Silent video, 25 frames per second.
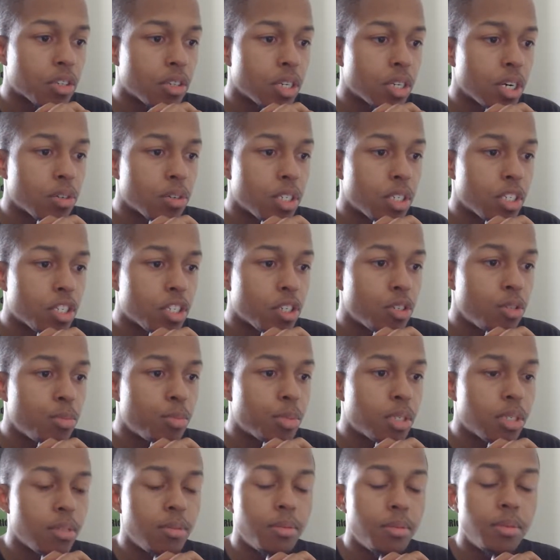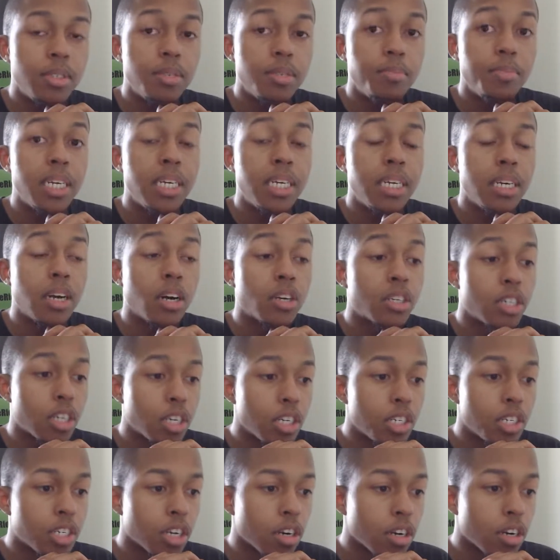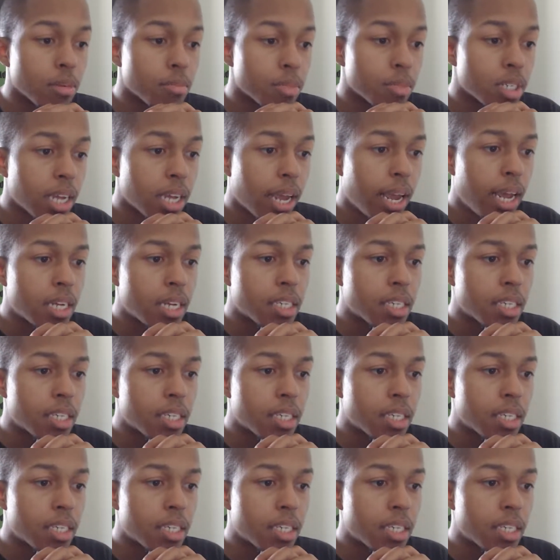though the two seem to be on good terms.